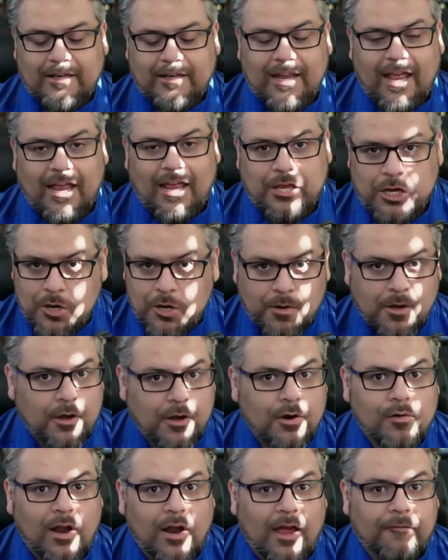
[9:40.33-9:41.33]
And you can
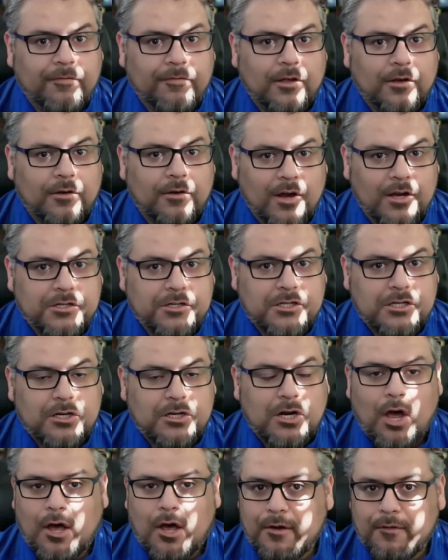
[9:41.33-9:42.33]
craft the question
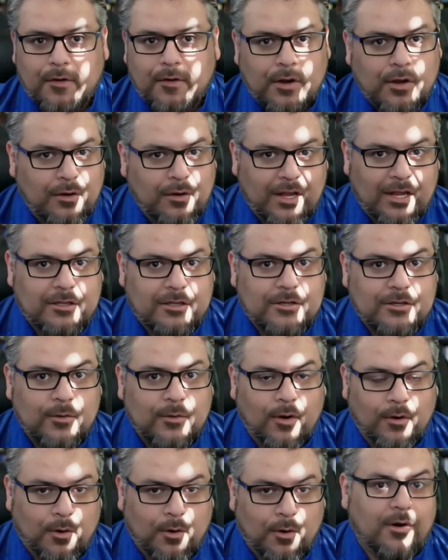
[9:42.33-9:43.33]
however you need to
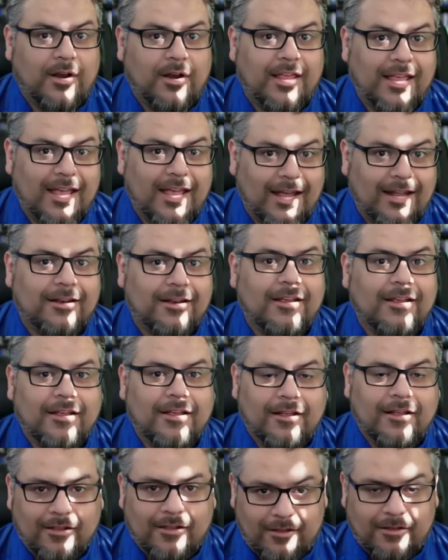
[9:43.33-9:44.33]
in order to get
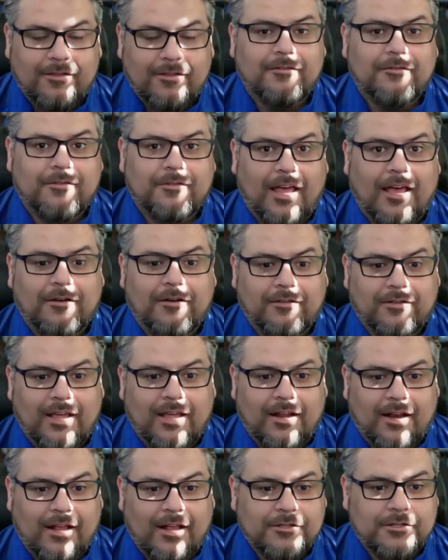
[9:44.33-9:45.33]
that
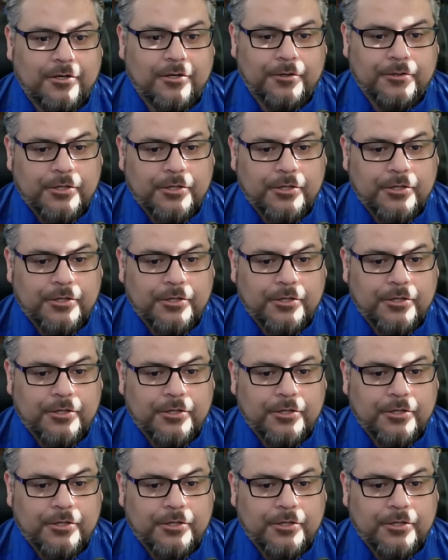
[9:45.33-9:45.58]
answer.